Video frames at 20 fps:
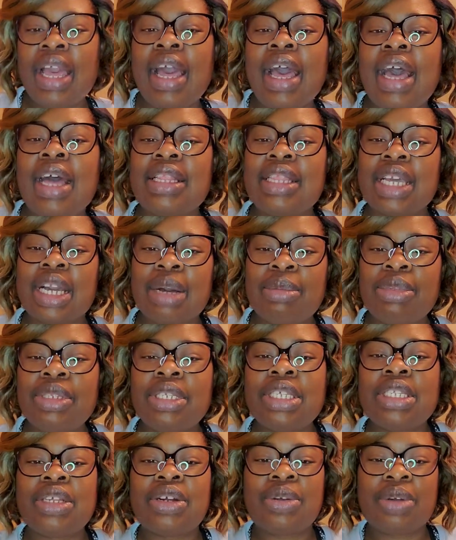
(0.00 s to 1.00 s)
I think I'm gonna
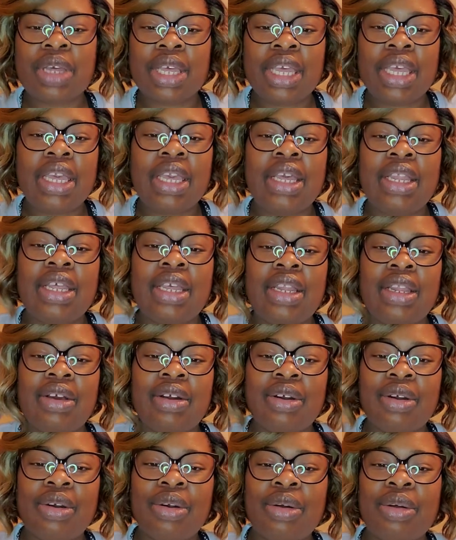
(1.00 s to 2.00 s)
just go ahead and
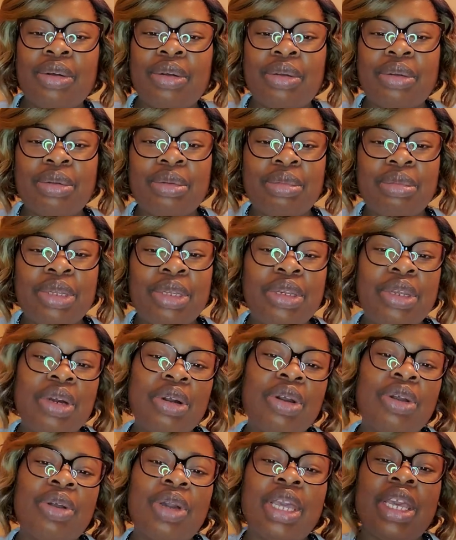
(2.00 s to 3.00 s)

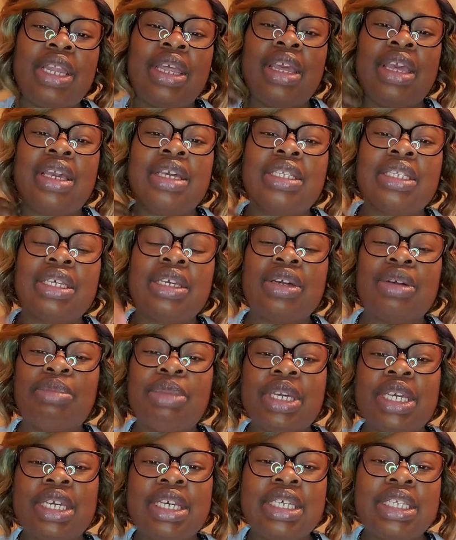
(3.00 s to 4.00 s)
go ahead and ask him
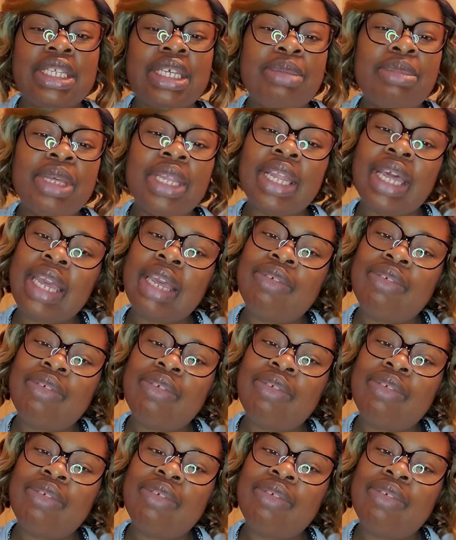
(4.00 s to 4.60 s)
because he been like